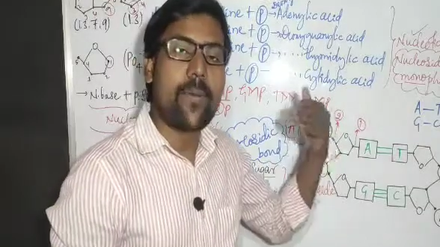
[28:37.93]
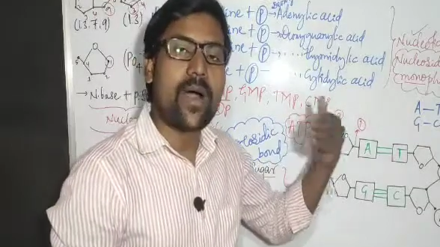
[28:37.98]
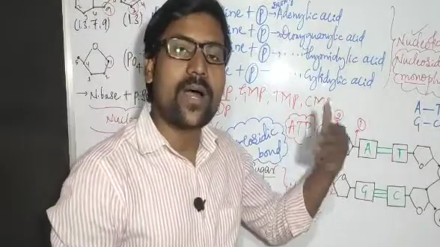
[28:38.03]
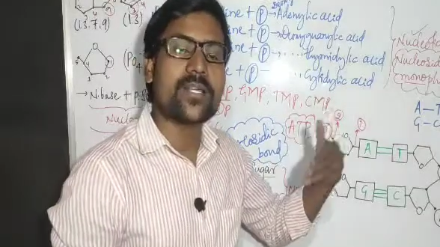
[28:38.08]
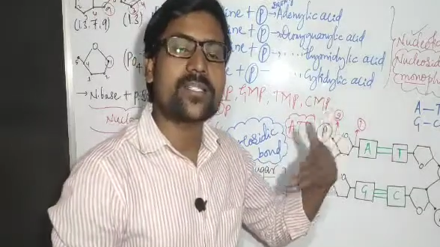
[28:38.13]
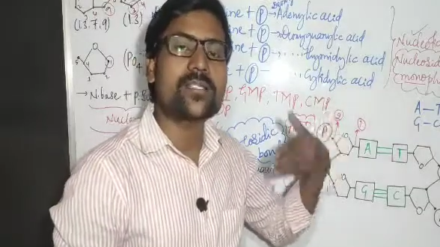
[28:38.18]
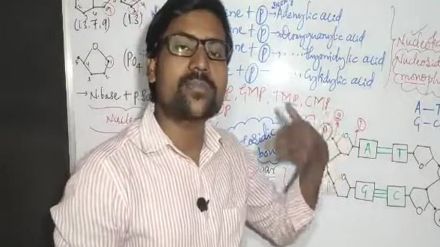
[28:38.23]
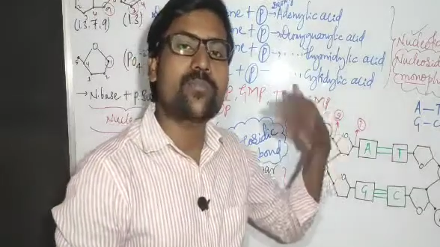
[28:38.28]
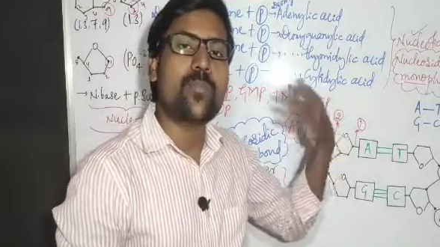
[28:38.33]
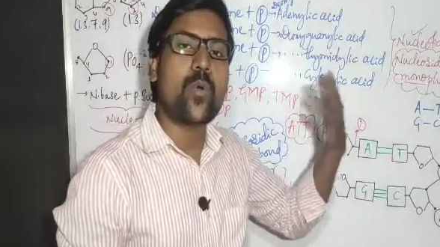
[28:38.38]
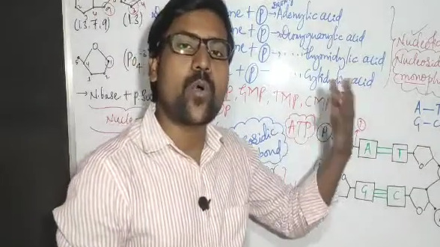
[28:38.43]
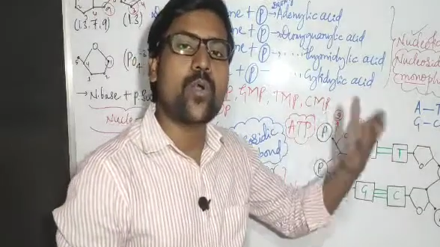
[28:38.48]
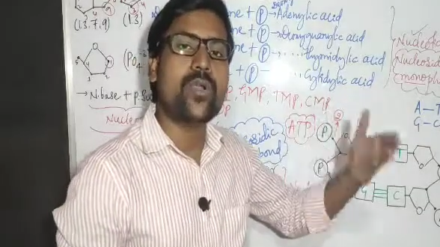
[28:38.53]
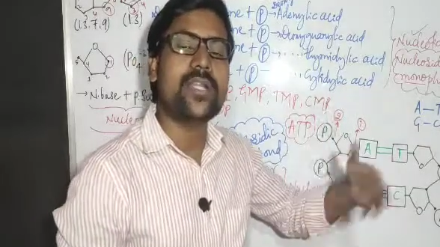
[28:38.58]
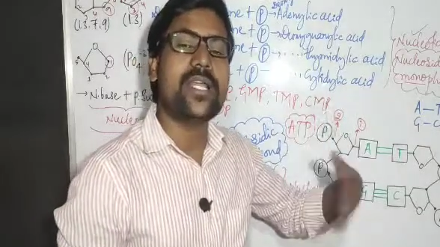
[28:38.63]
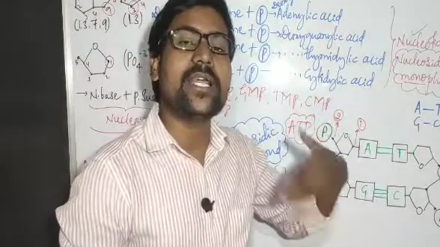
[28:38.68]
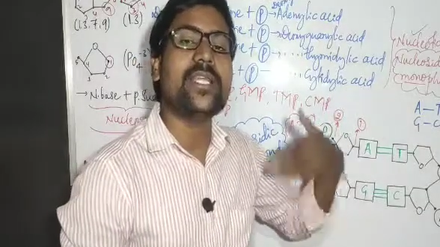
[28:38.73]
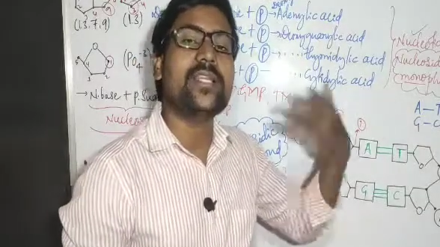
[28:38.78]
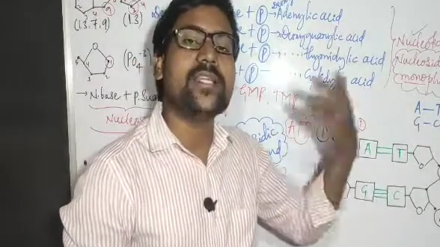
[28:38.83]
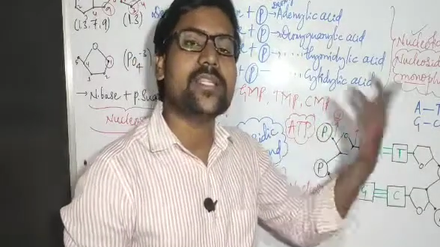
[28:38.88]

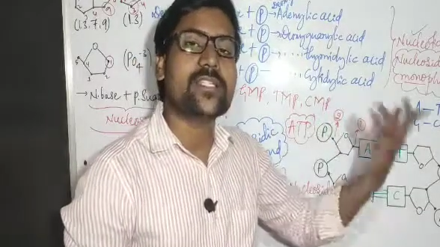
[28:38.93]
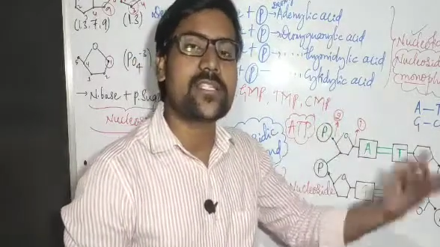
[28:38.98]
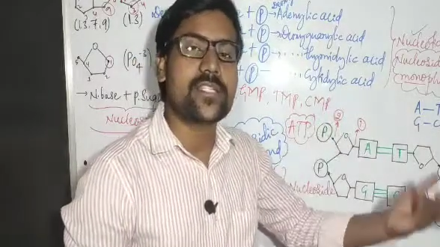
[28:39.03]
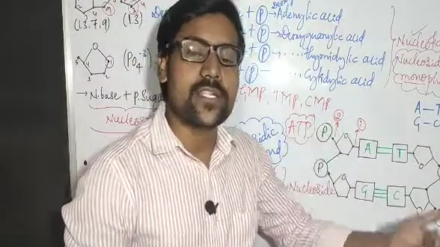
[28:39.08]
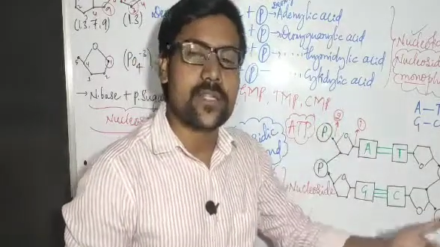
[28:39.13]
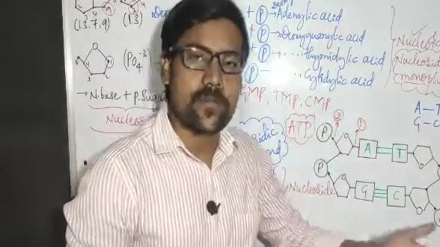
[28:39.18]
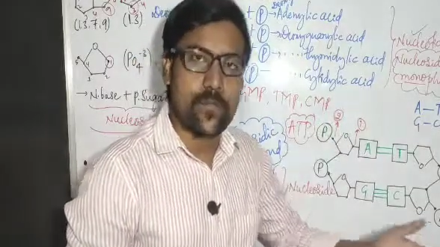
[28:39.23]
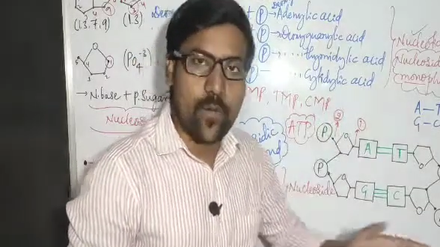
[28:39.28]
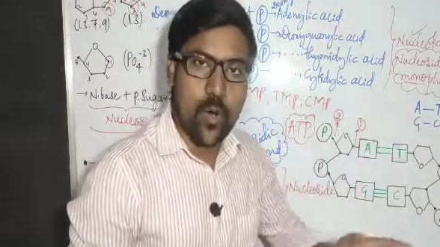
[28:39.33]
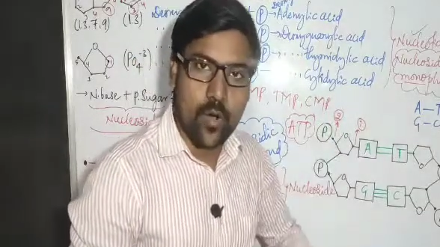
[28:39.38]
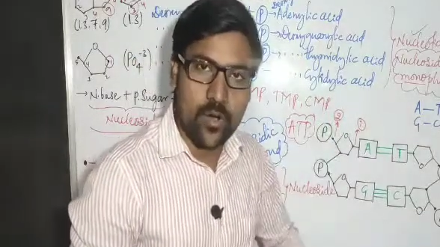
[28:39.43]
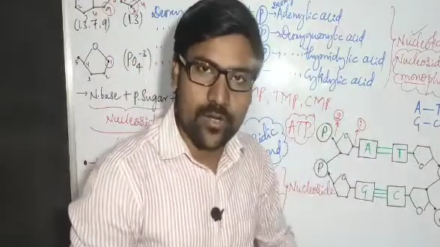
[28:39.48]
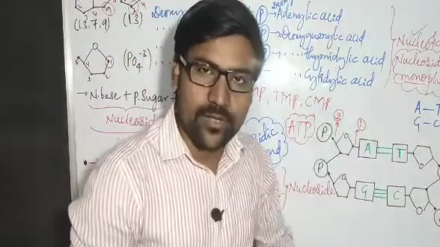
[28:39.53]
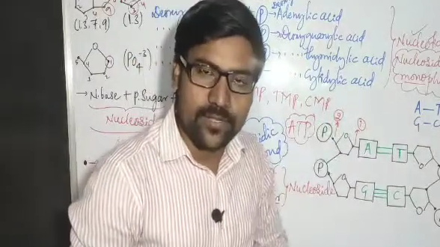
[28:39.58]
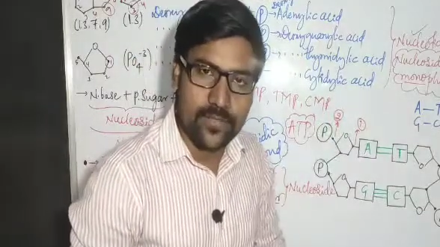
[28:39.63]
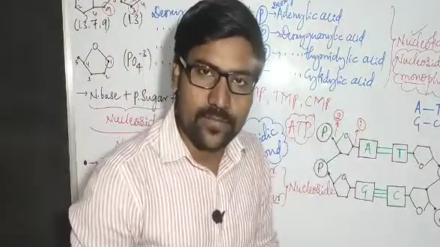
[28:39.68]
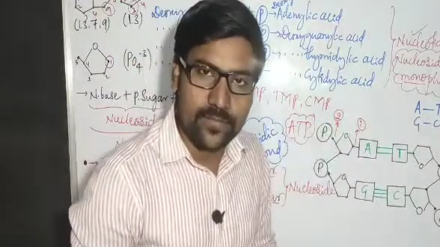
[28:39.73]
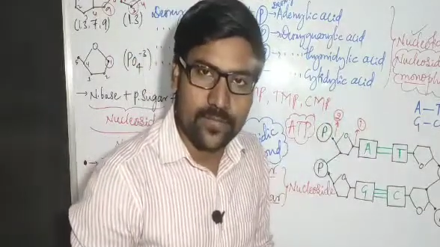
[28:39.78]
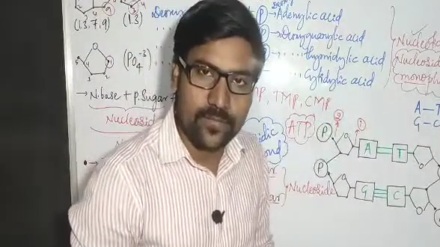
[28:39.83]
phosphodiester bond.